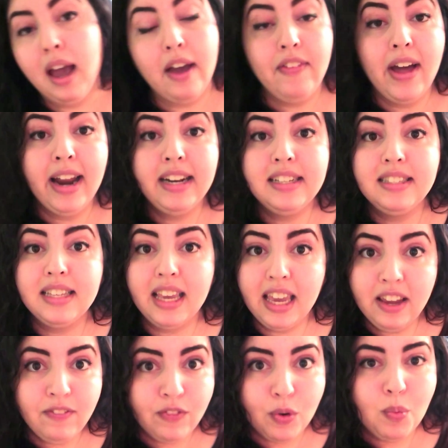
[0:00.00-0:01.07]
And that is
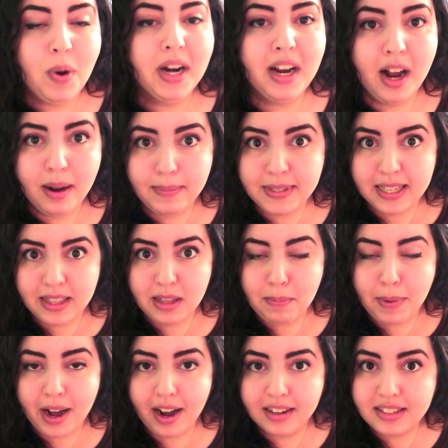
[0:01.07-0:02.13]
it for what comes in the
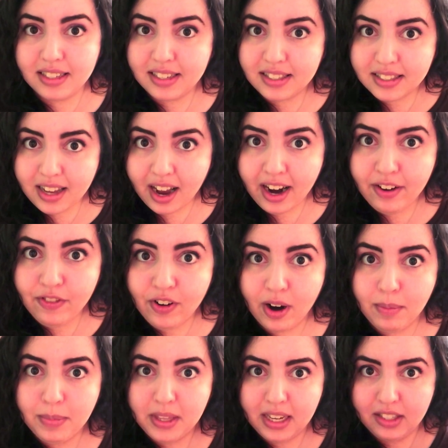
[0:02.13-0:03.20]
box, aside
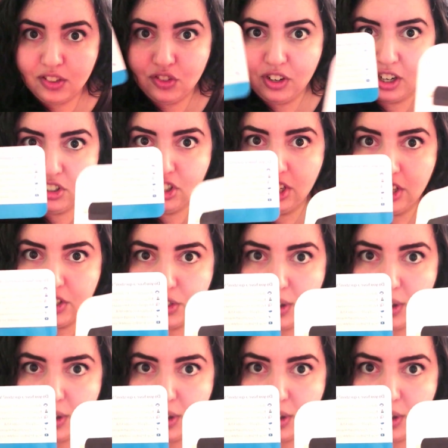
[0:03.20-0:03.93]
from the instructions.